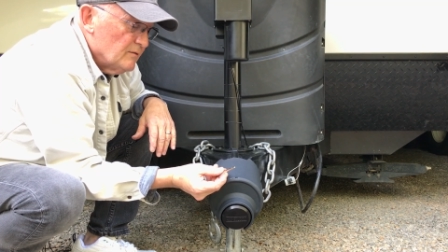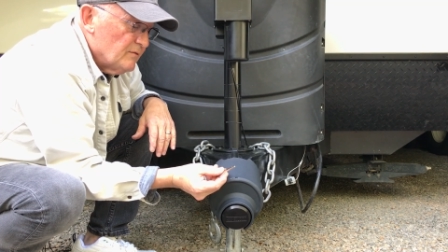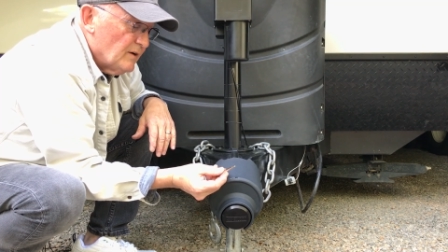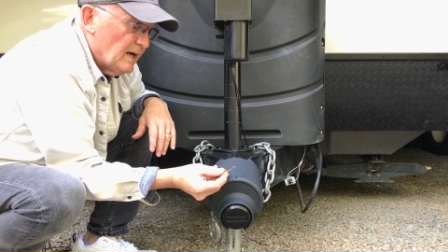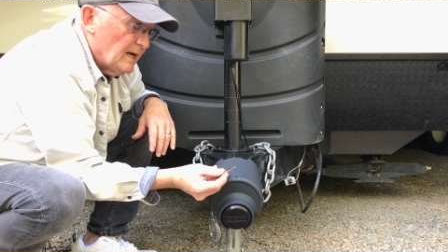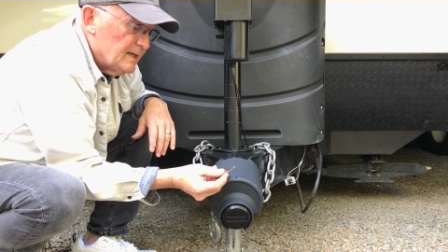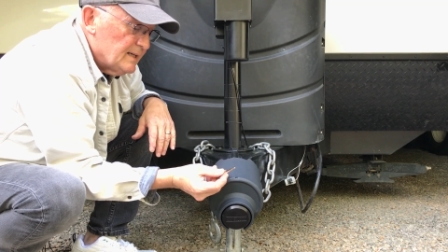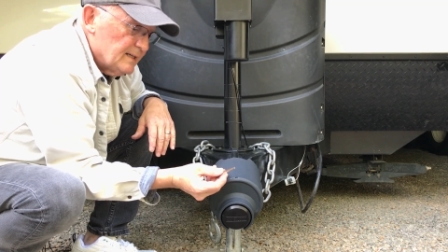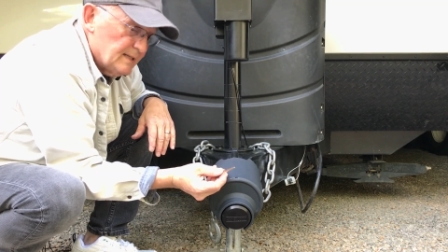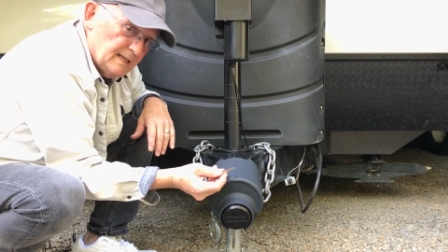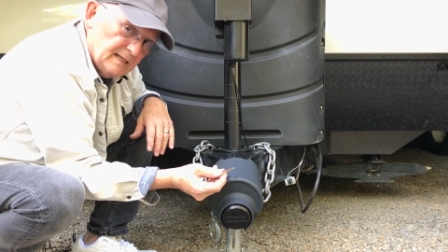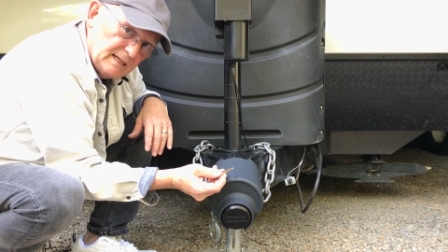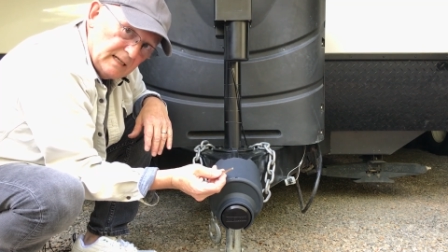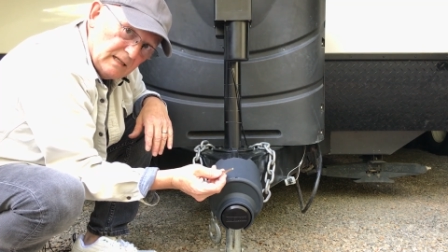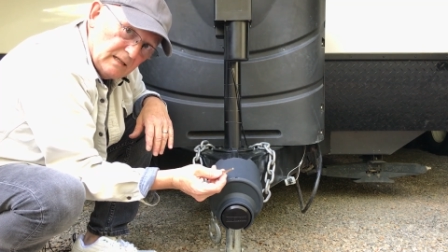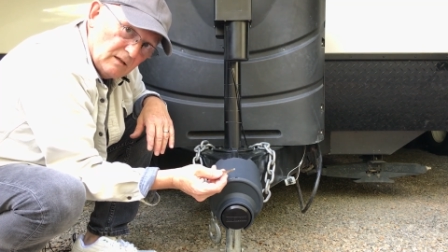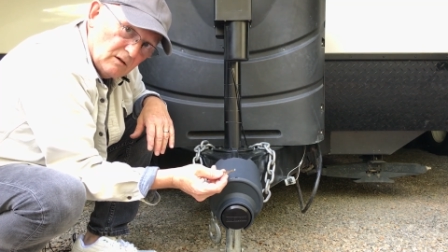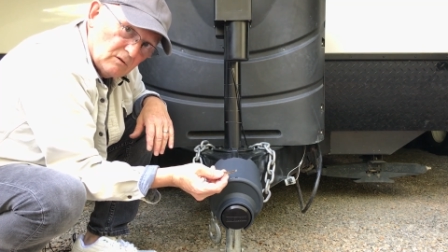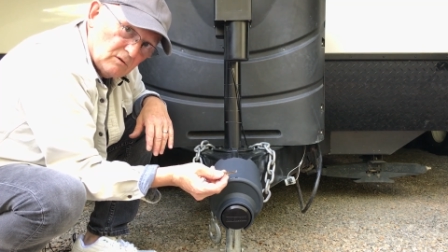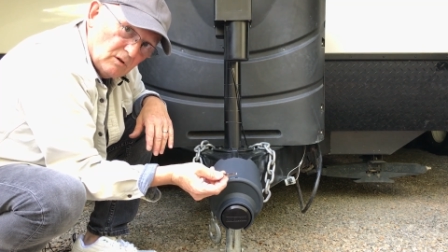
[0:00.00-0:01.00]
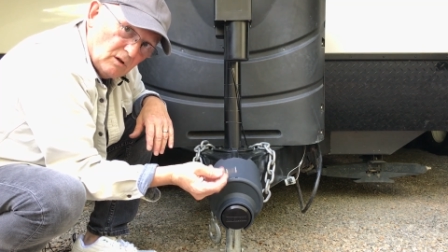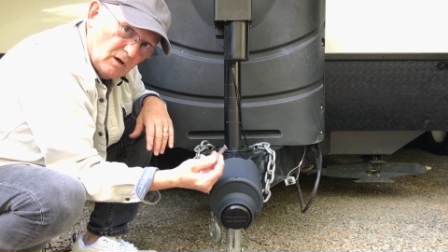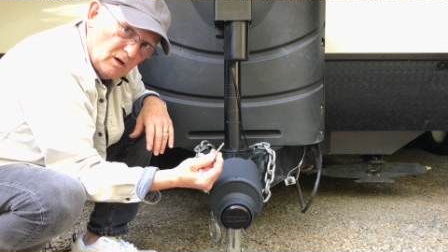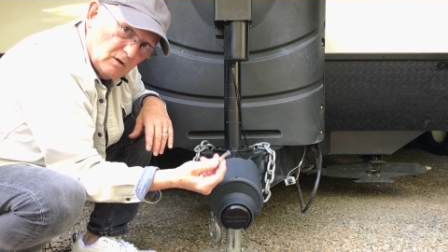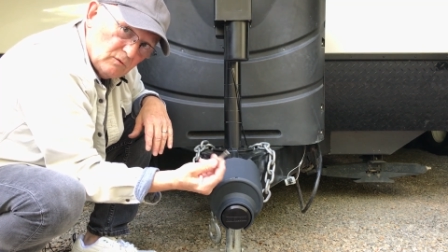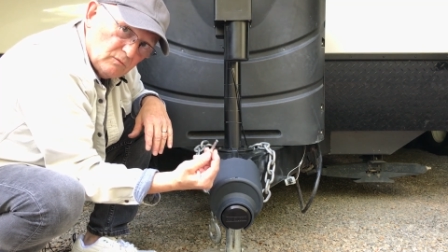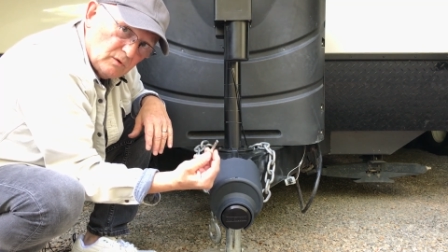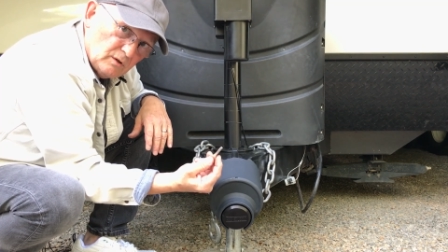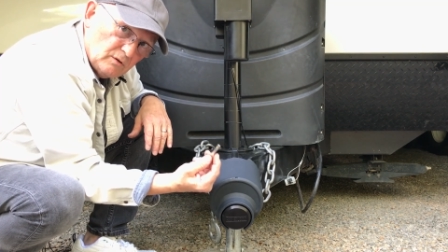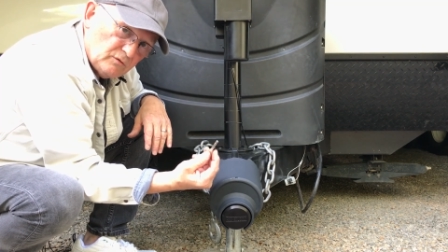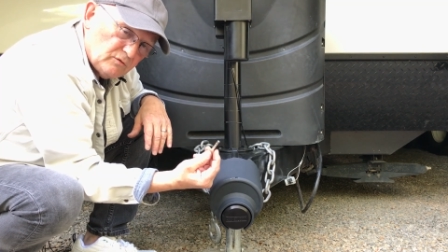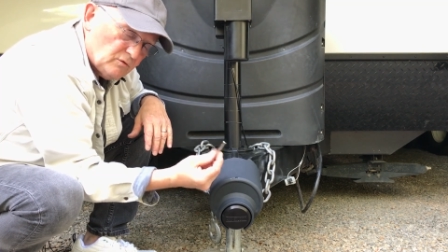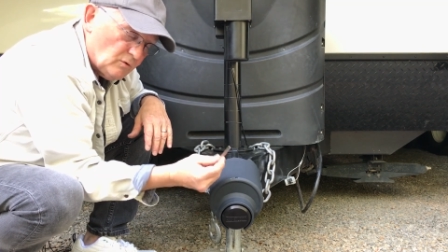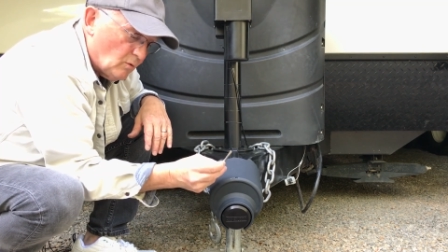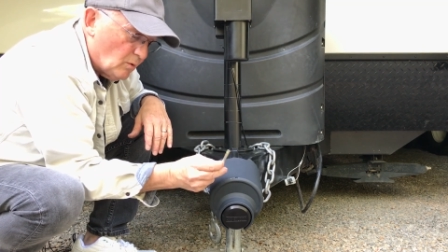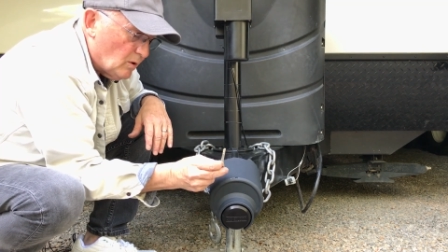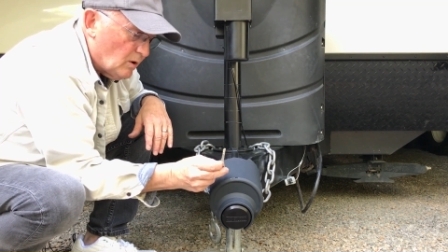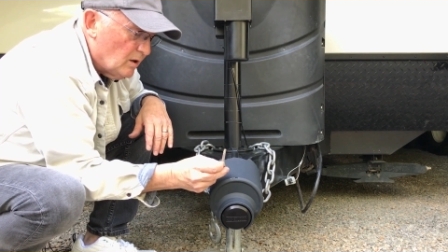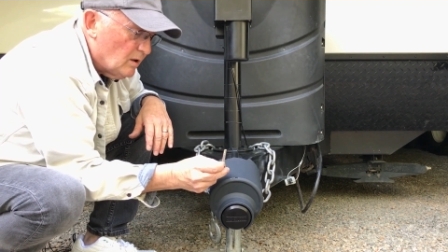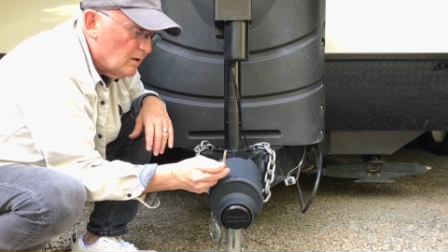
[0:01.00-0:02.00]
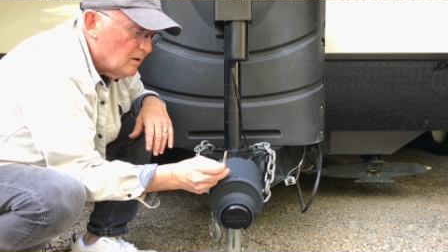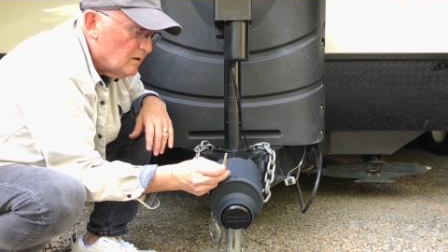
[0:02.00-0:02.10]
find at any local hardware store.